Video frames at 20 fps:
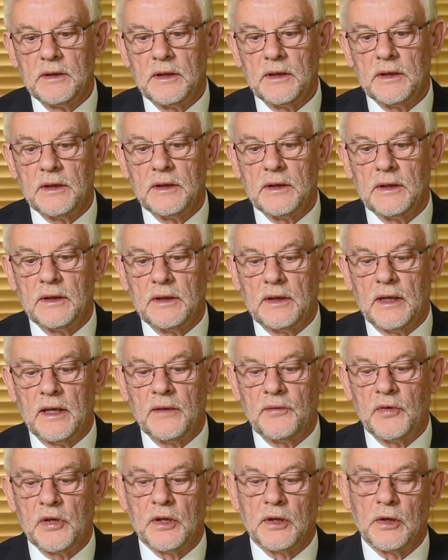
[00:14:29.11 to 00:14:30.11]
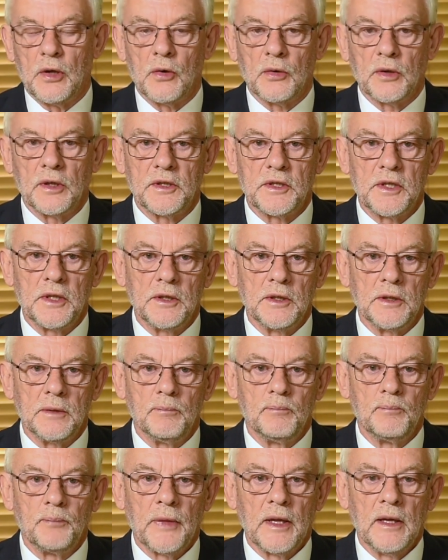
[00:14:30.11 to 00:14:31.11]
over the longer
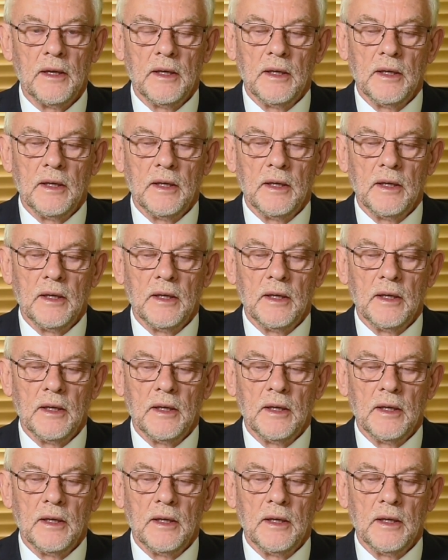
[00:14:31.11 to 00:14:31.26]
term,